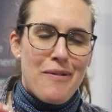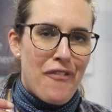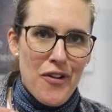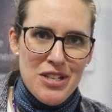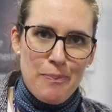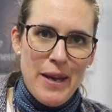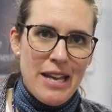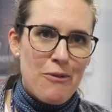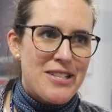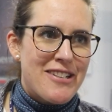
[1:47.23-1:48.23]
Before,
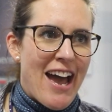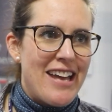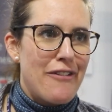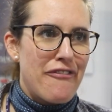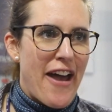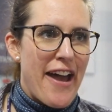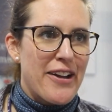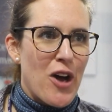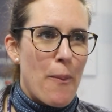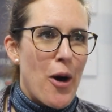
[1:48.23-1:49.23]
spinning was kind of a
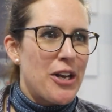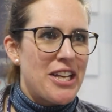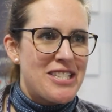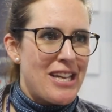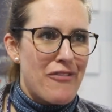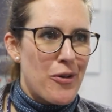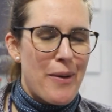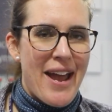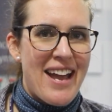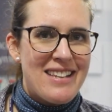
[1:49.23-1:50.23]
commodity for
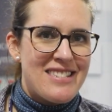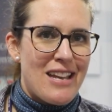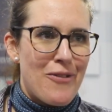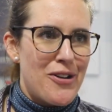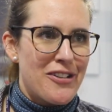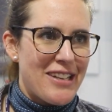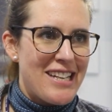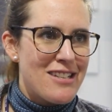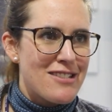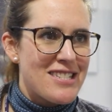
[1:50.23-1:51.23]
brands. They were not
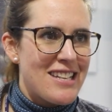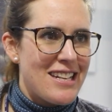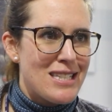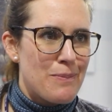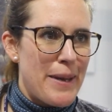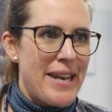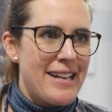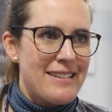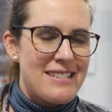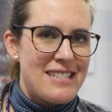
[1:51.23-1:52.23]
interested in
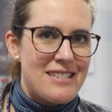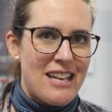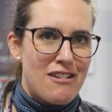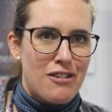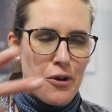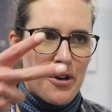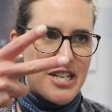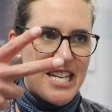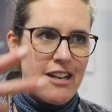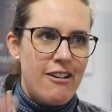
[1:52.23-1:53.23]
spinning. This is their
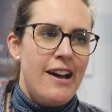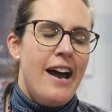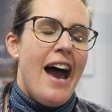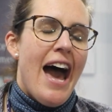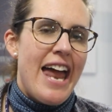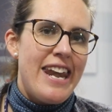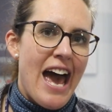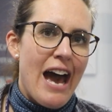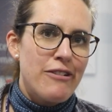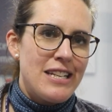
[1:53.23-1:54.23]
third tier. And
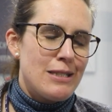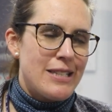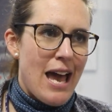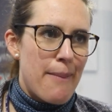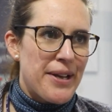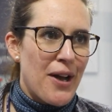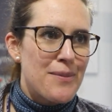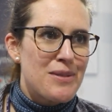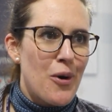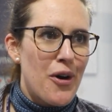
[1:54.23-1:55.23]
now this
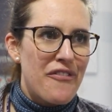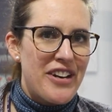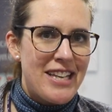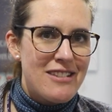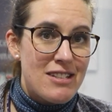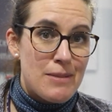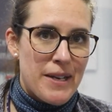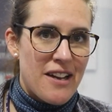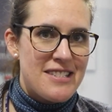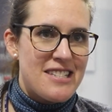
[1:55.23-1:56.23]
becomes more of an interest
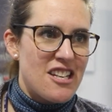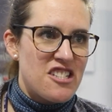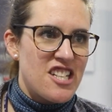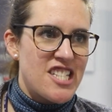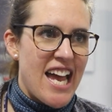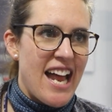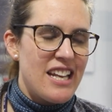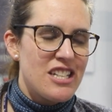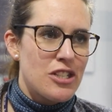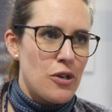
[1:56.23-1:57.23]
because it's such a
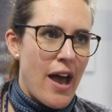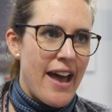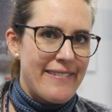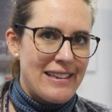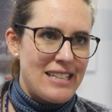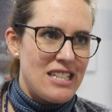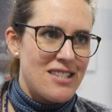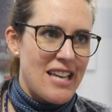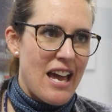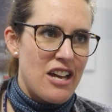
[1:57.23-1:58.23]
challenge to handle
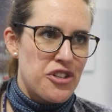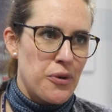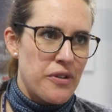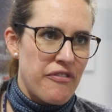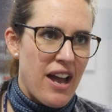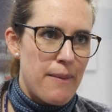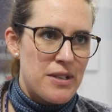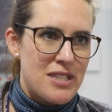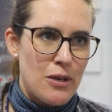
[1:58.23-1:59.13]
these short fibers.